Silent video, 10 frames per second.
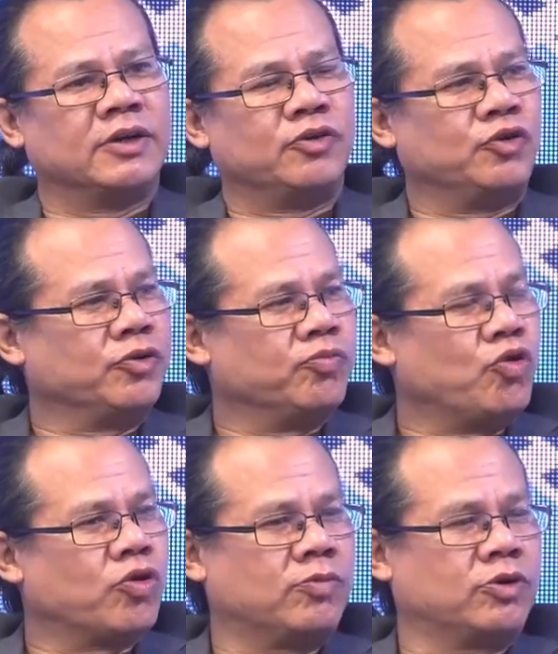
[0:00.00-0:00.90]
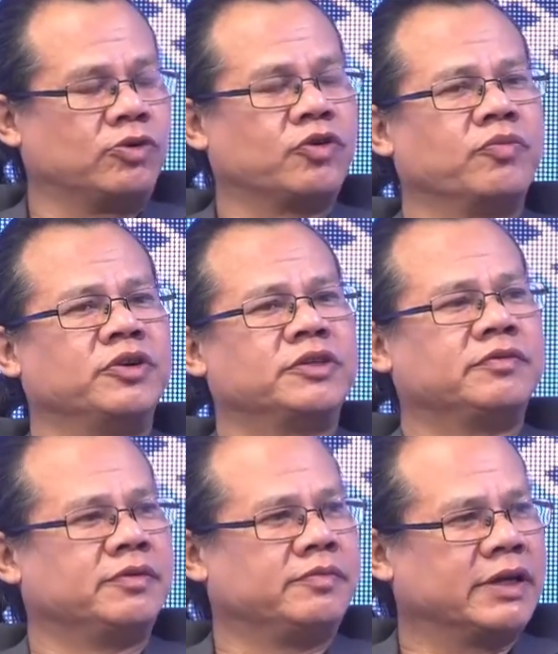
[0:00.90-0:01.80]
knowing more about documentary
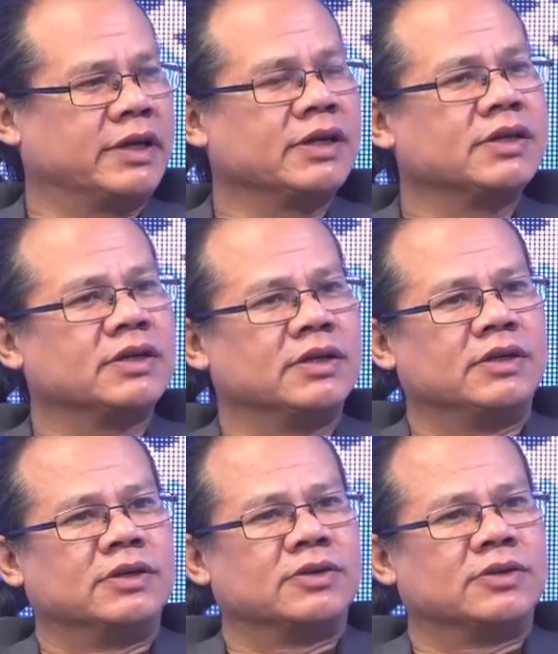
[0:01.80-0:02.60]
filmmaking. Mm.